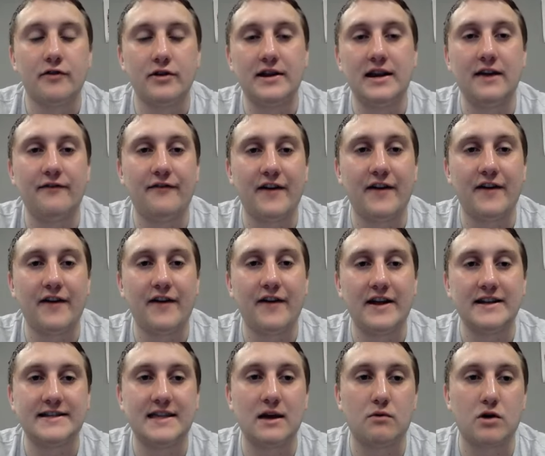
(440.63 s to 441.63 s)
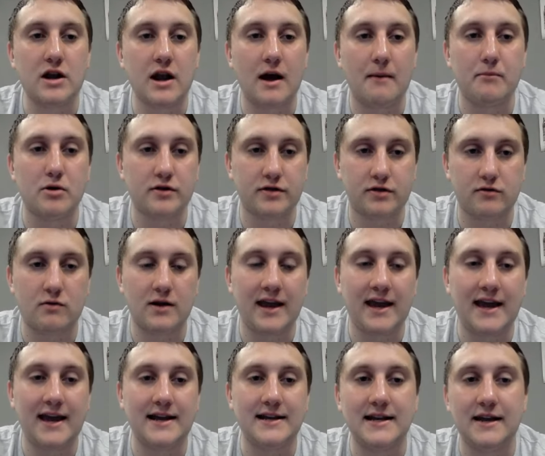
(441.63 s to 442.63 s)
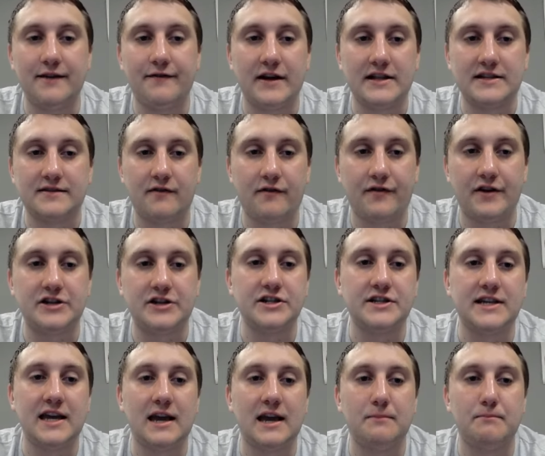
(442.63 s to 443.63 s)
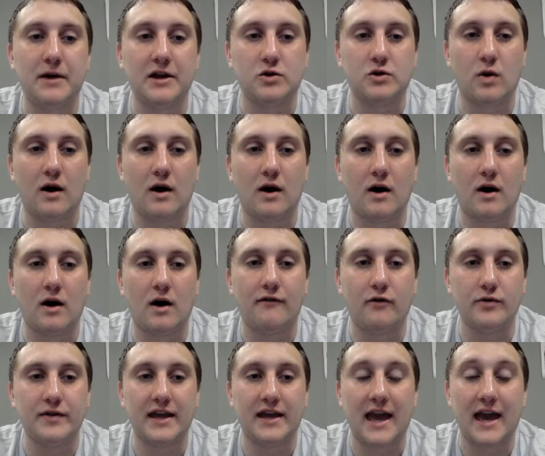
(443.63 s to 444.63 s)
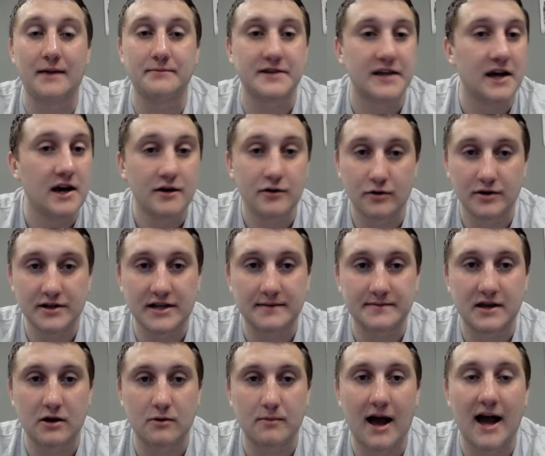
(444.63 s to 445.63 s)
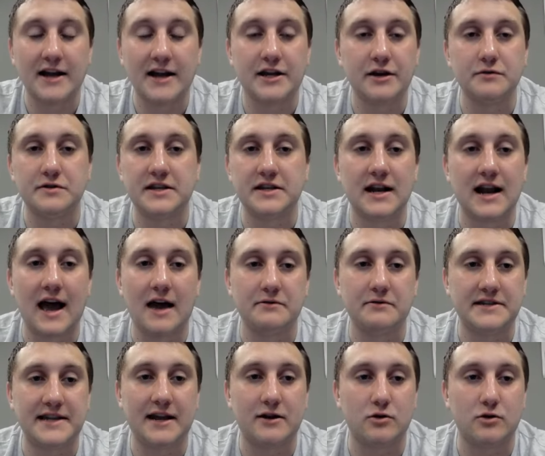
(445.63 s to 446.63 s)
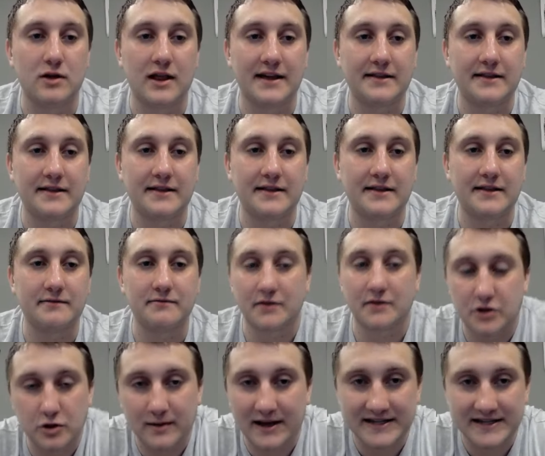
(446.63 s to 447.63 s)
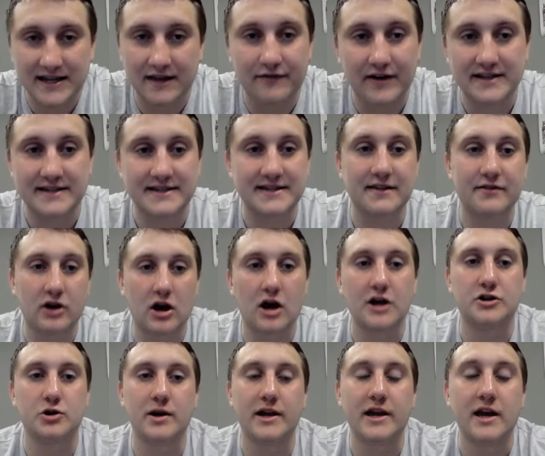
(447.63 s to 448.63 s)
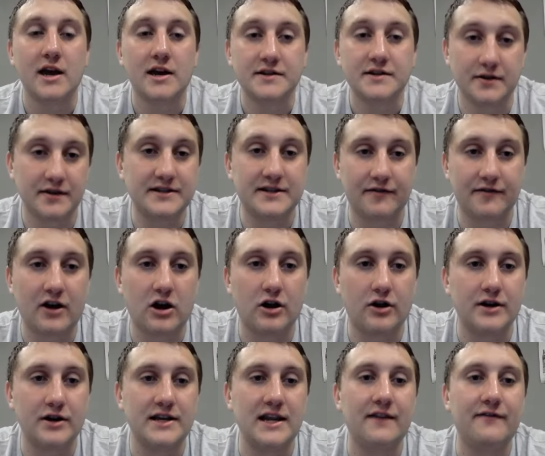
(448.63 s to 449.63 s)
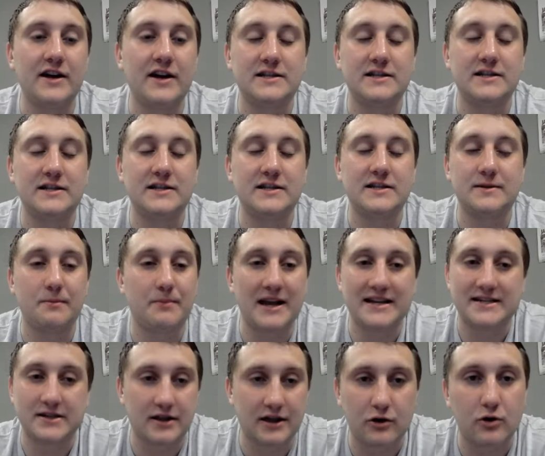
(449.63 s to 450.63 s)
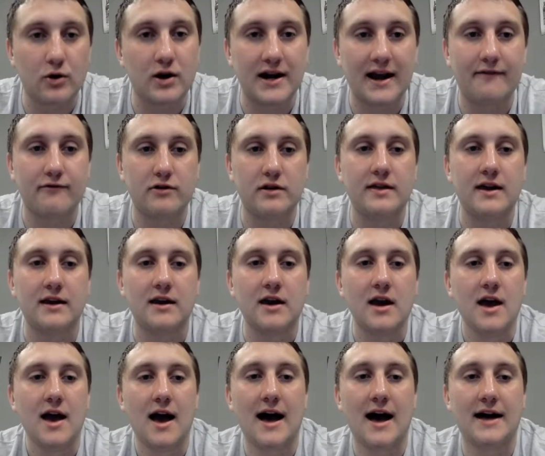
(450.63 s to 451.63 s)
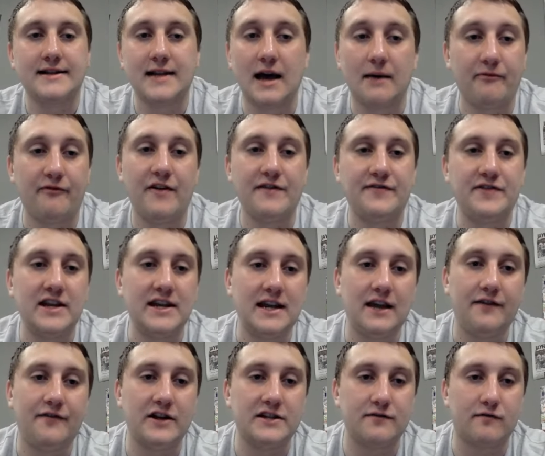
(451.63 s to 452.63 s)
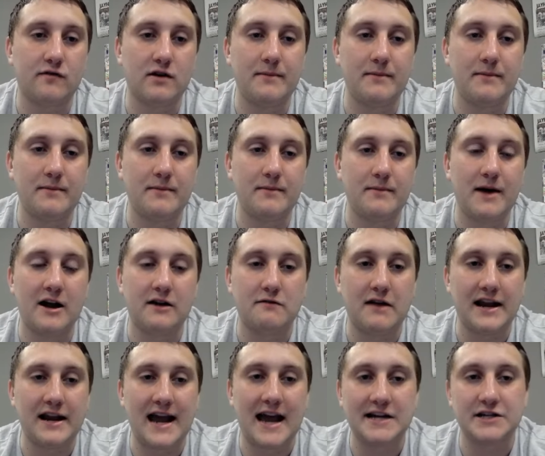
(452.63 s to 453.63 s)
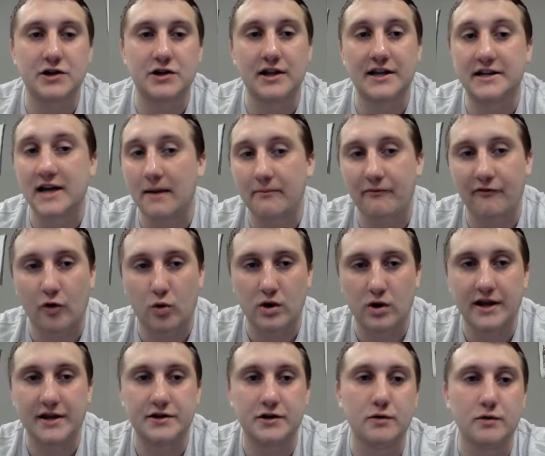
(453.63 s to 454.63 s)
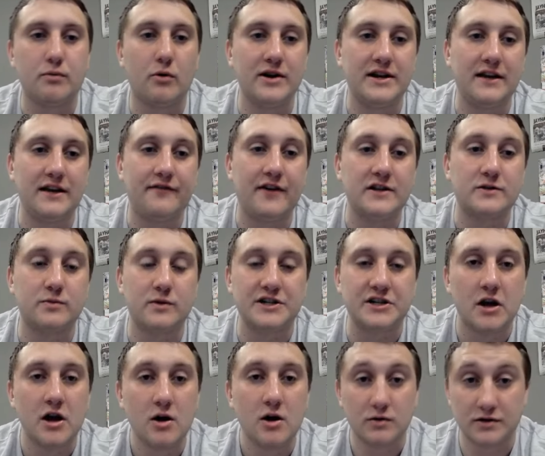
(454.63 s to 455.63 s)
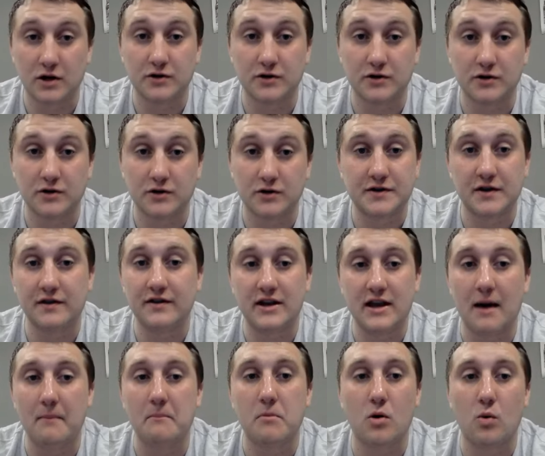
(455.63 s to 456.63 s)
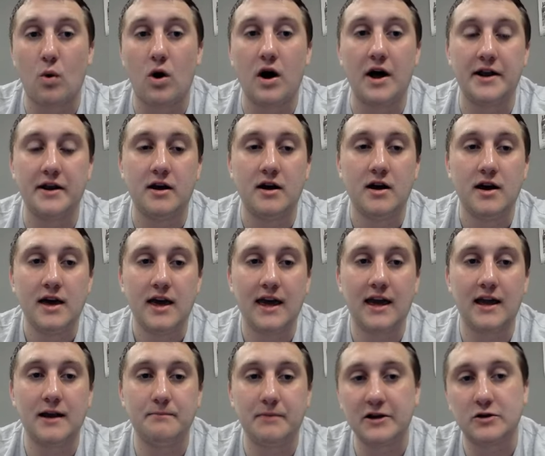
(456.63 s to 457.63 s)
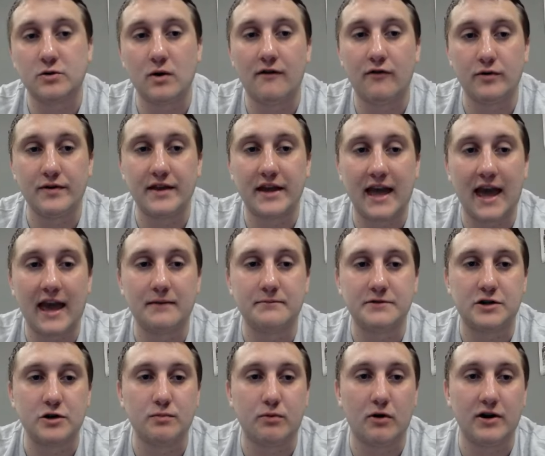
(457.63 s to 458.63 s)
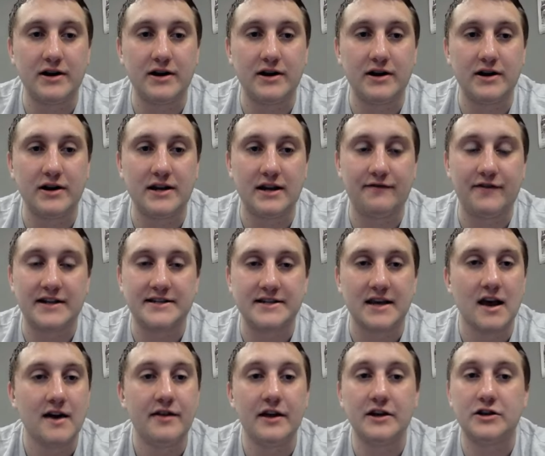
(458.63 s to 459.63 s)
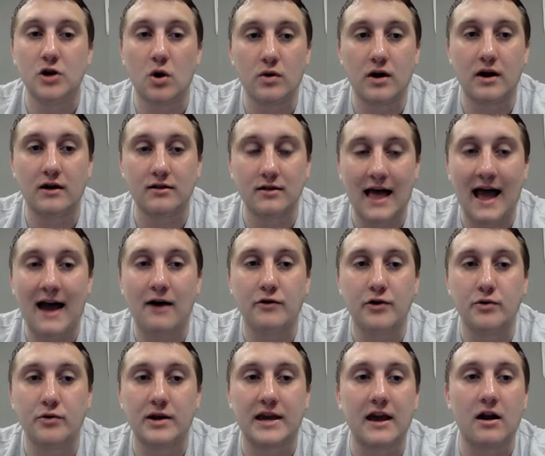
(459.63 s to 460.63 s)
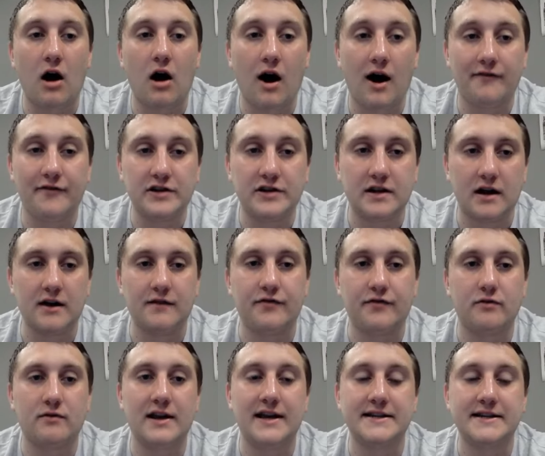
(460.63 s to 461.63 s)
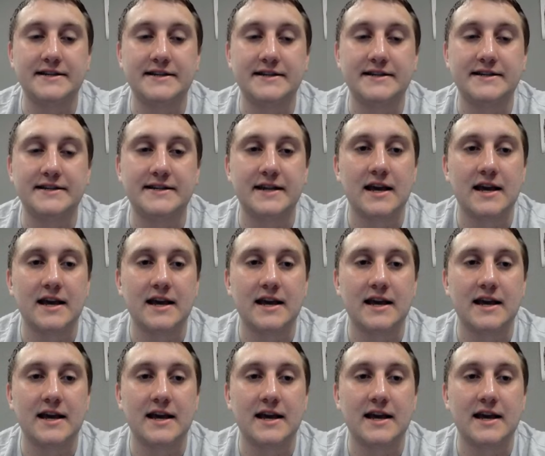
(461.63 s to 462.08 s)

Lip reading: For the defense, they were number 3 in defensive efficiency in Big 12 only games. The only teams there behind Houston and Iowa State, who are like the two best defenses in the country. So this is a very good defense. They're basically good at everything. Top 50 defensive rebounding rate nationally, top 40 in 2-point defense, which was also the number 1 in Big 12 only games, 2-point defense. They don't allow you to get off a ton of threes.